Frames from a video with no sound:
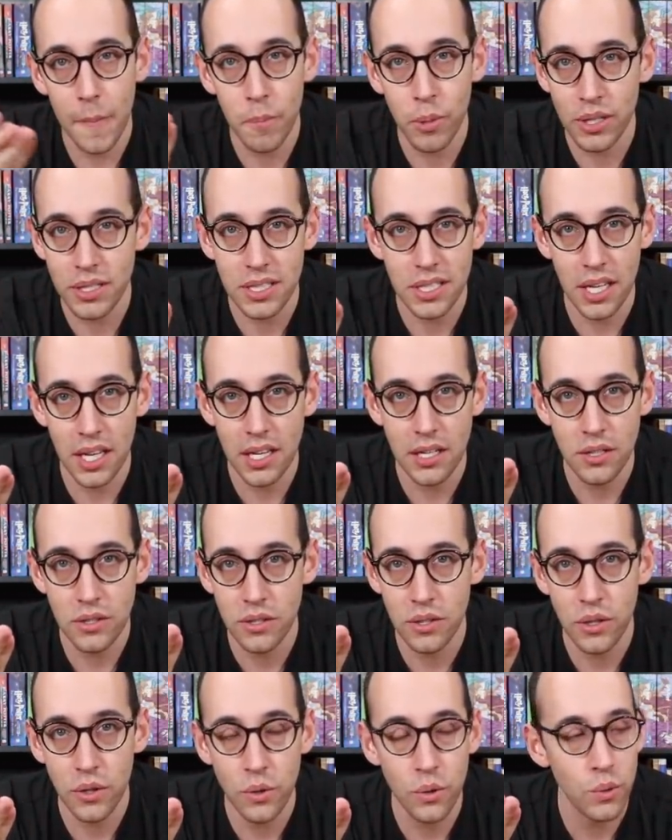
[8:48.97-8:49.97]
puts
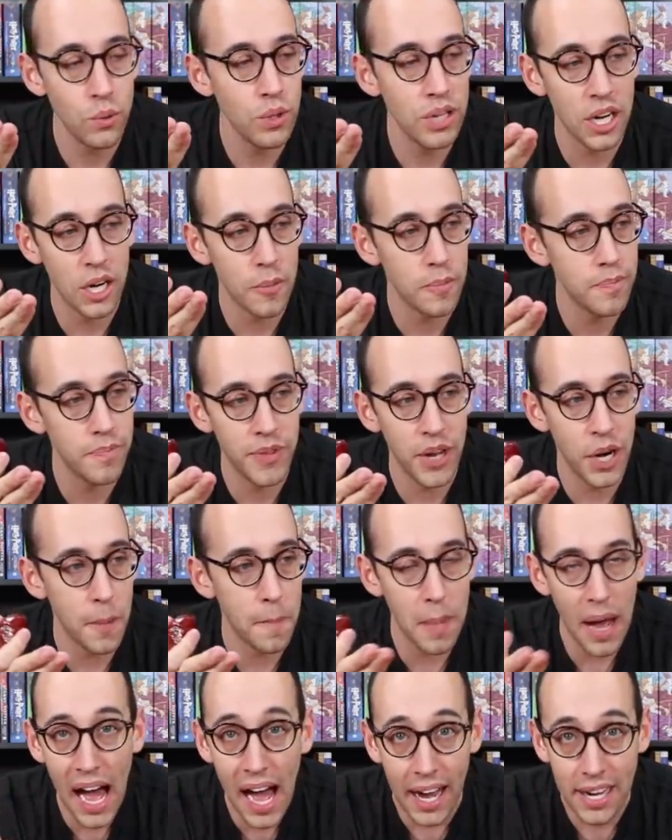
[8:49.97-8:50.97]
into their, their
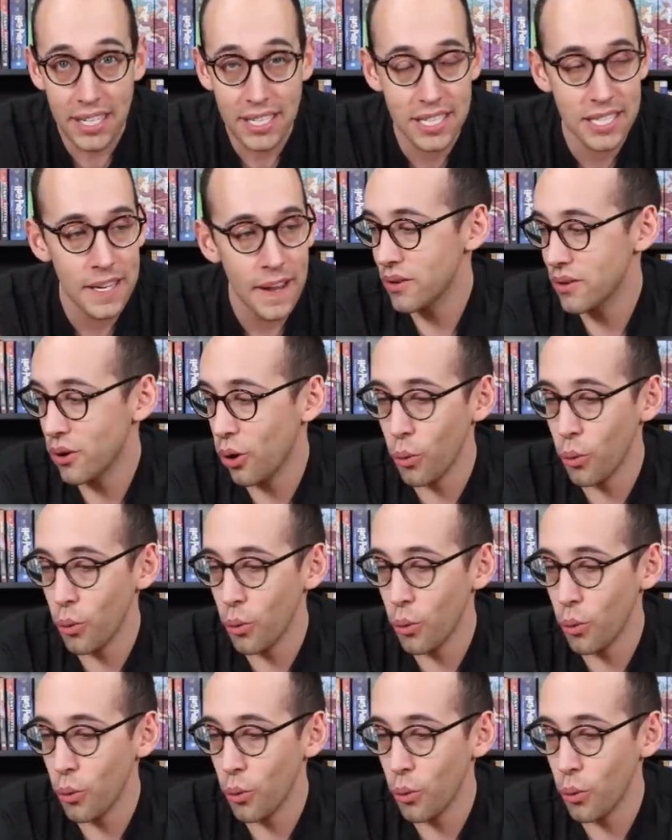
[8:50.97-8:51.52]
box.